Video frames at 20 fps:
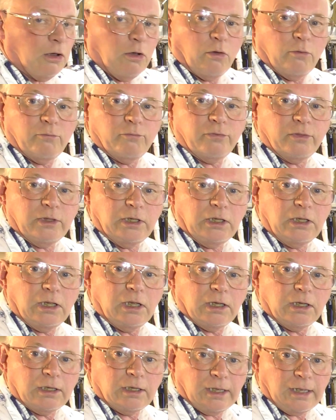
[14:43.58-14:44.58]
of the
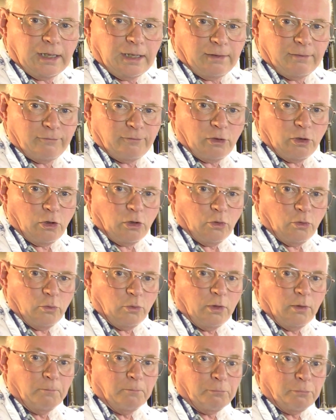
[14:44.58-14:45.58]
Carveco
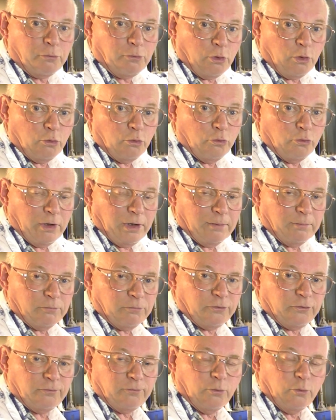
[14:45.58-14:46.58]

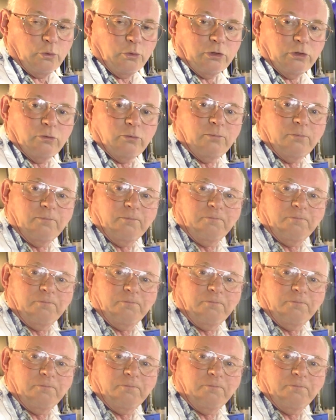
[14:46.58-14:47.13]
programs for you.